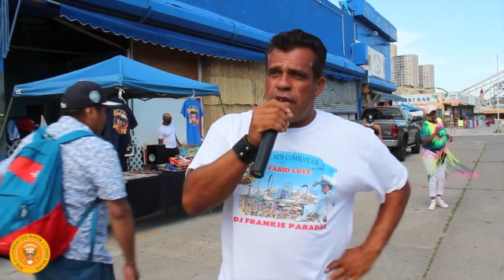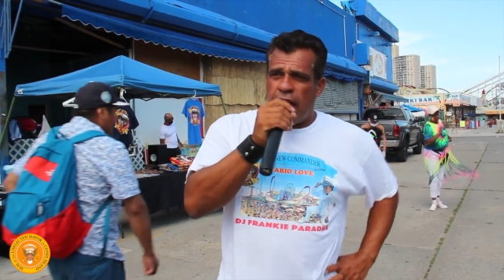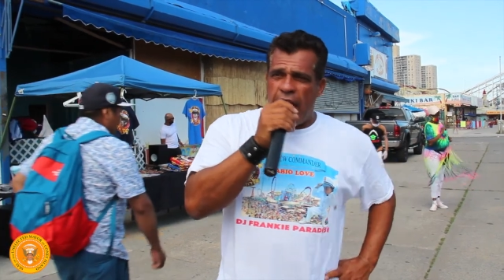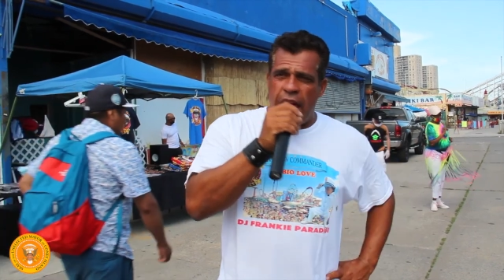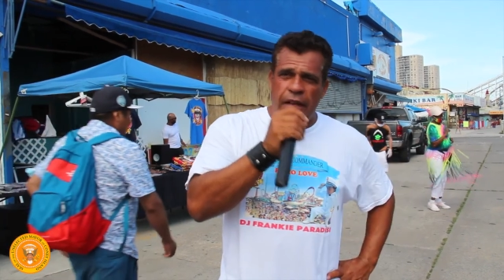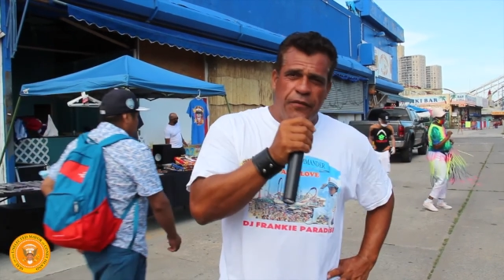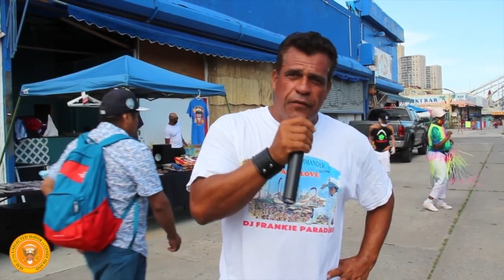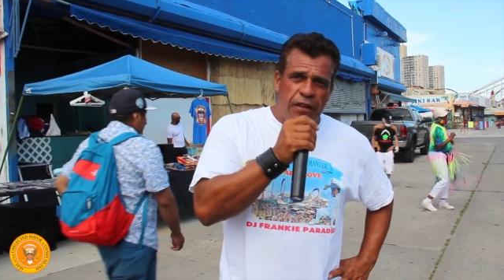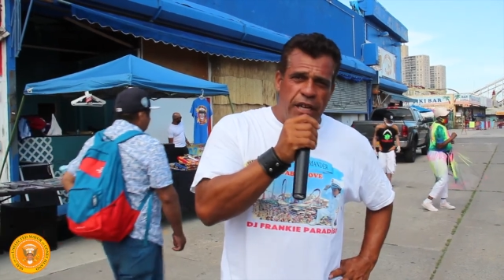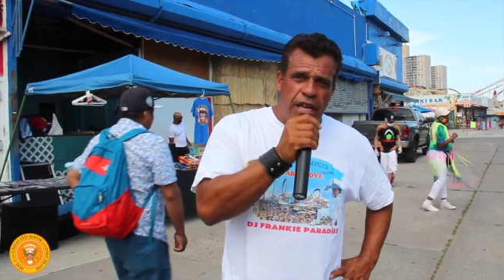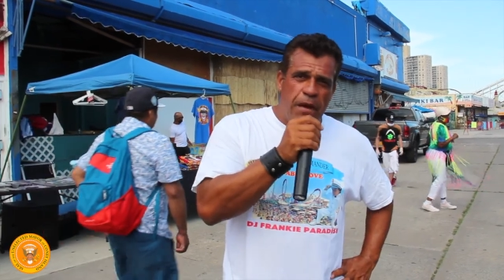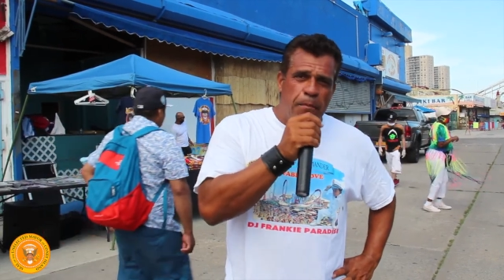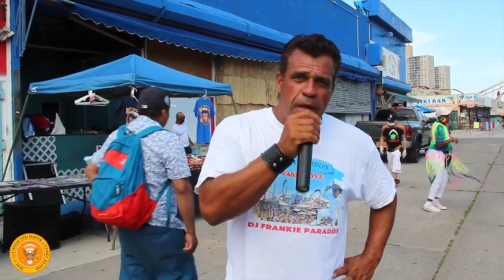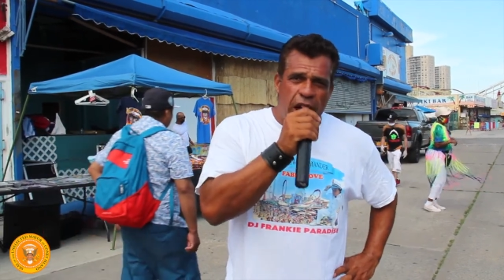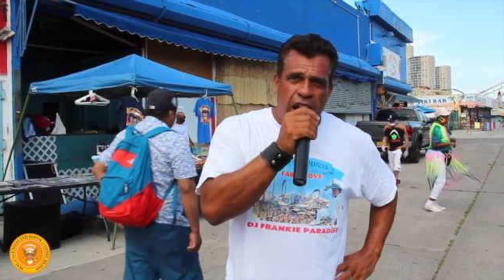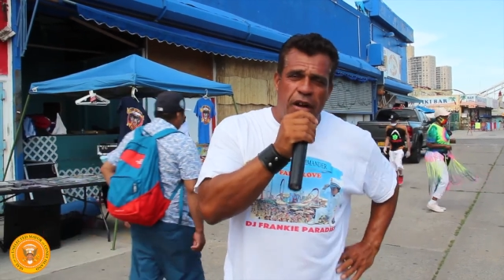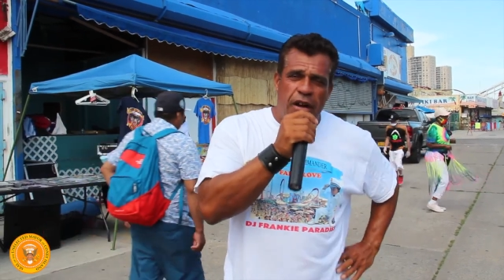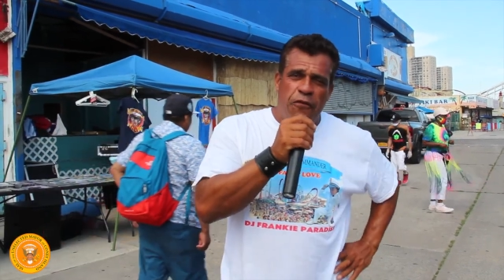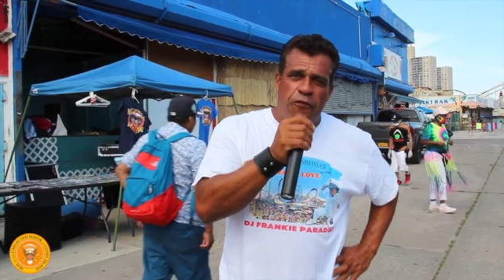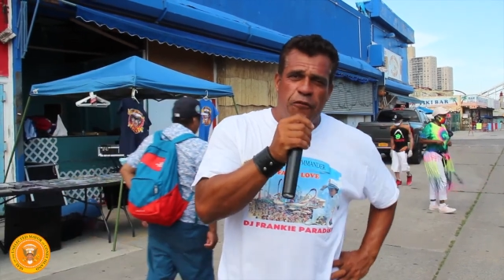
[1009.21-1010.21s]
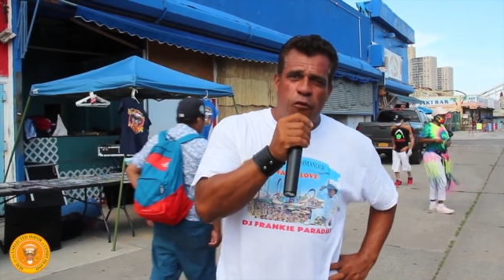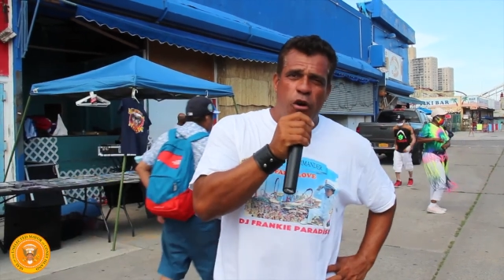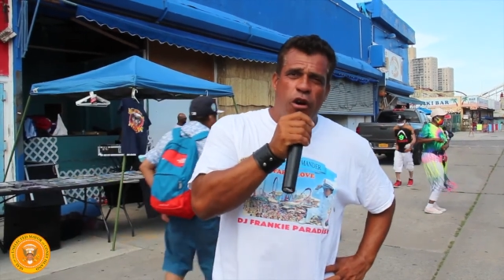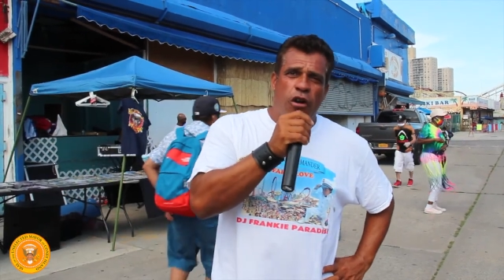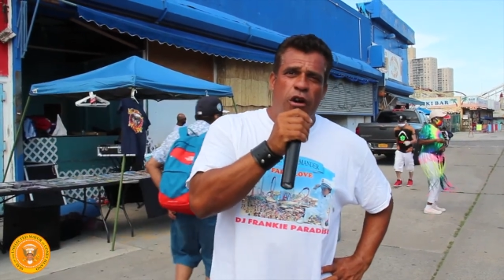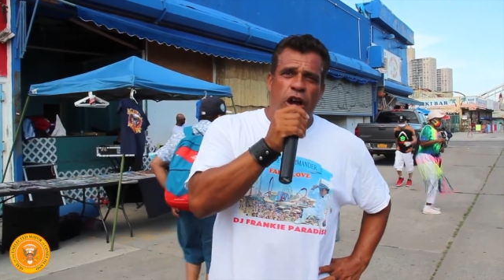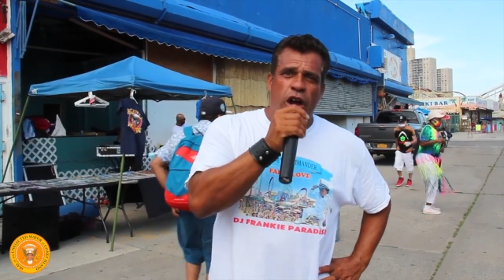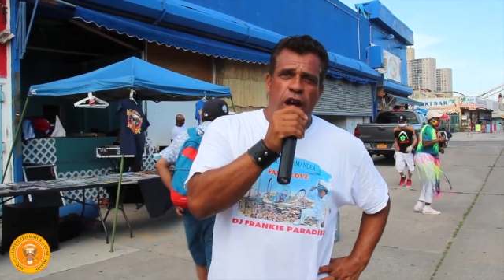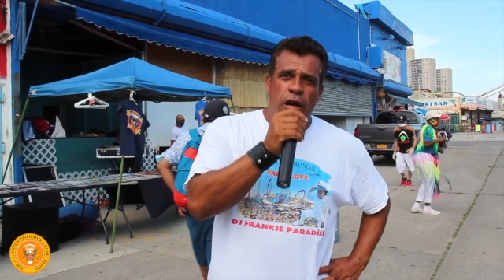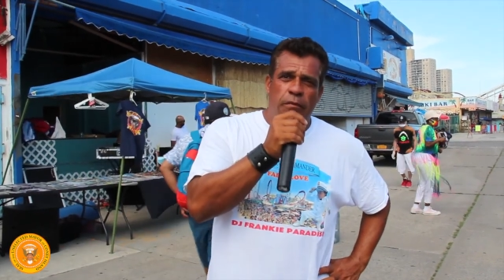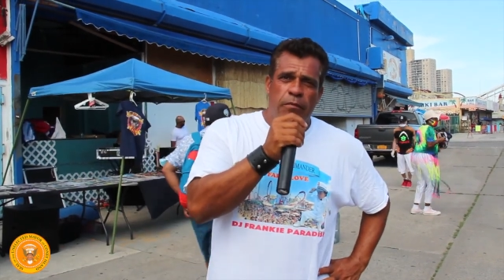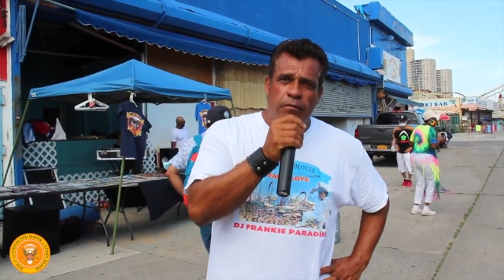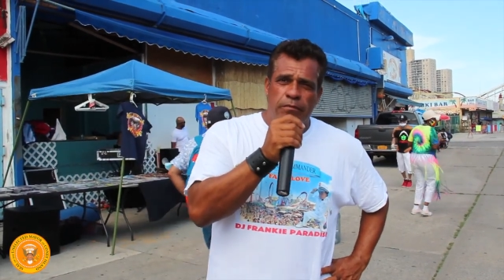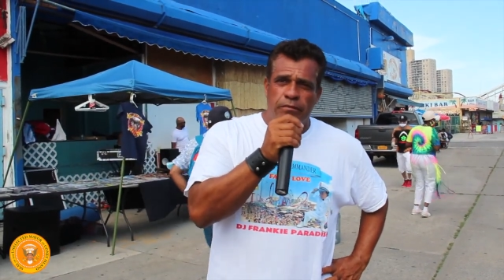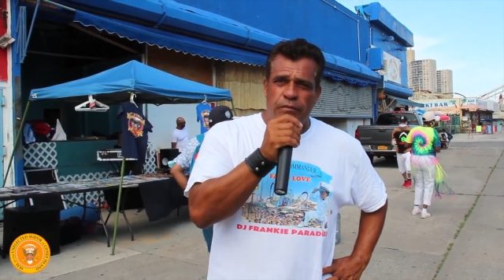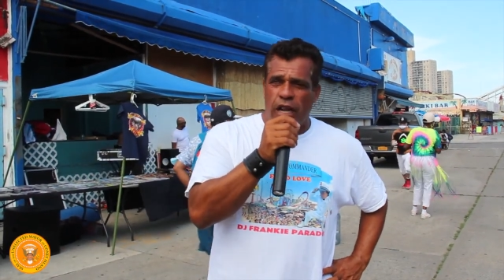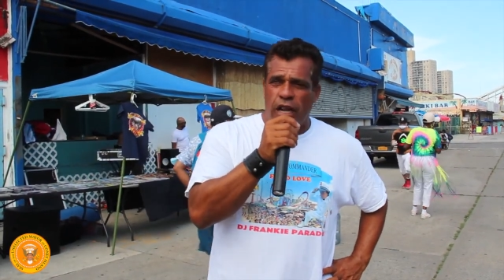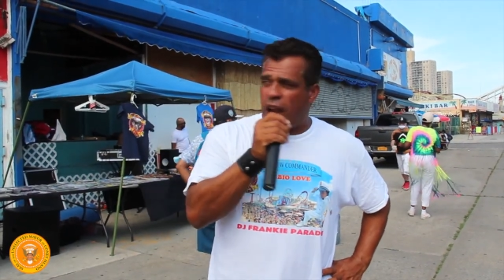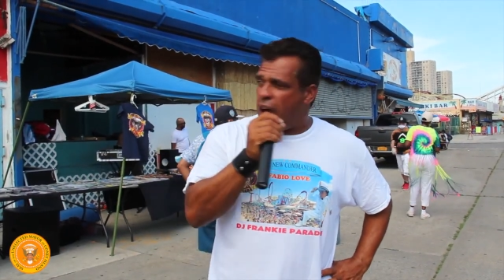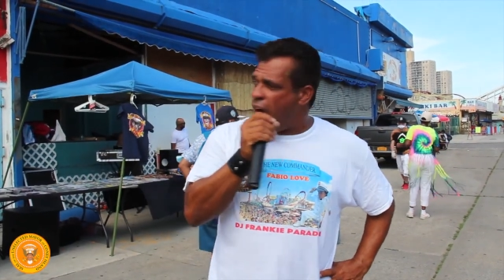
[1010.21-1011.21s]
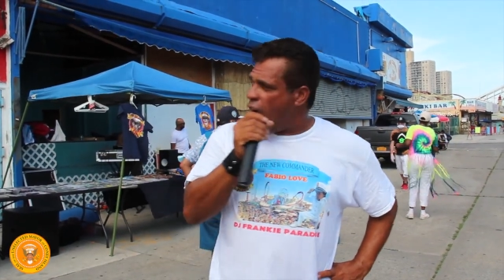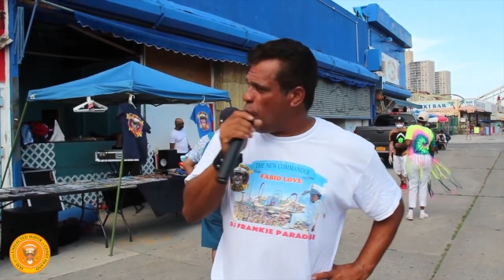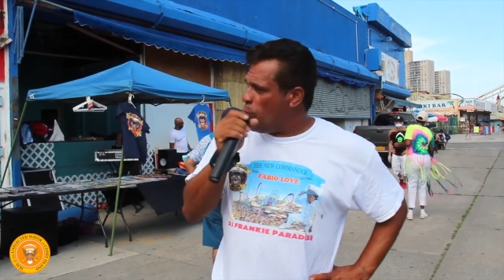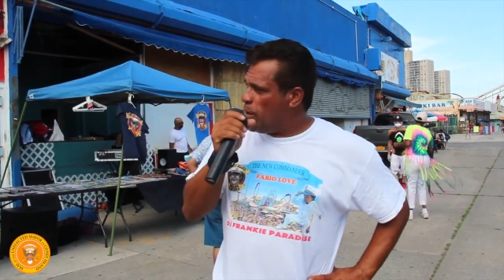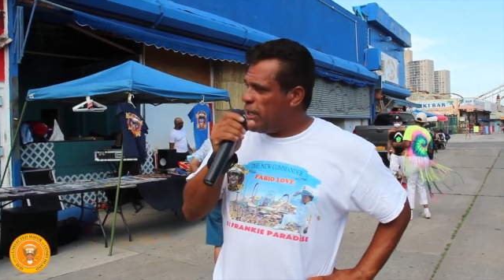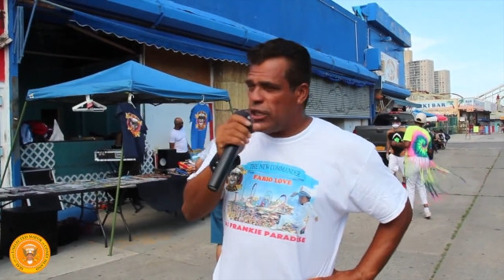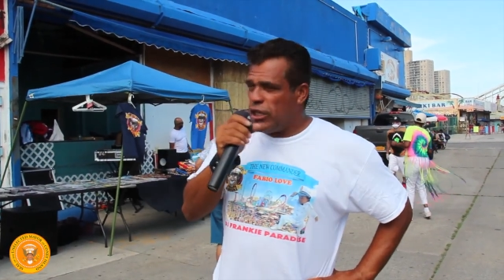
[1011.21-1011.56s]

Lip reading: Anthony and Barry for allowing